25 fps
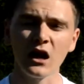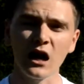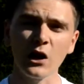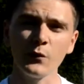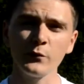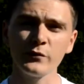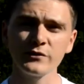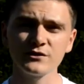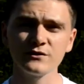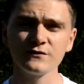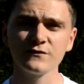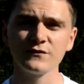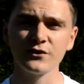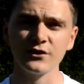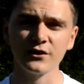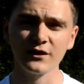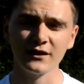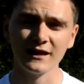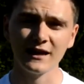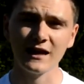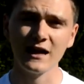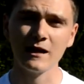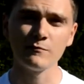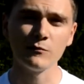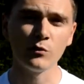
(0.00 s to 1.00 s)
I whistled for a
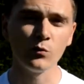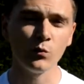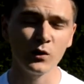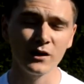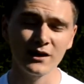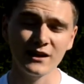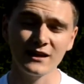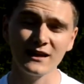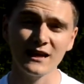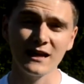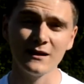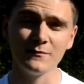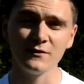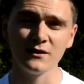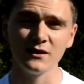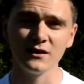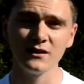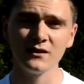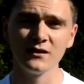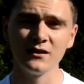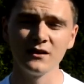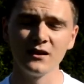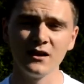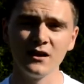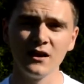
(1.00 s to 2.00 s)
cab, and when it came
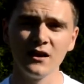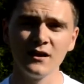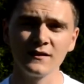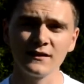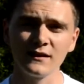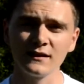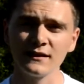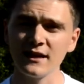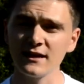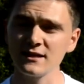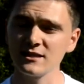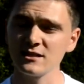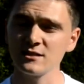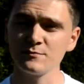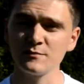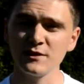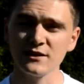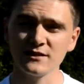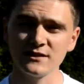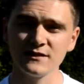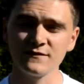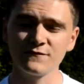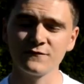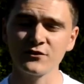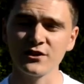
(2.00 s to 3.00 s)
near, the license
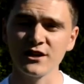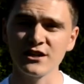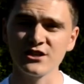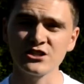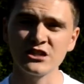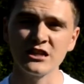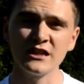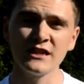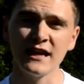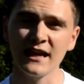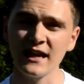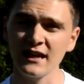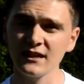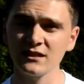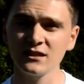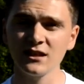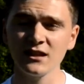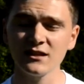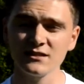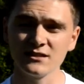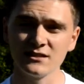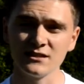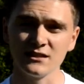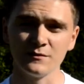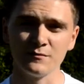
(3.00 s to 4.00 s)
plate said fresh and it had
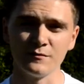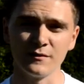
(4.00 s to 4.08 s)
dice in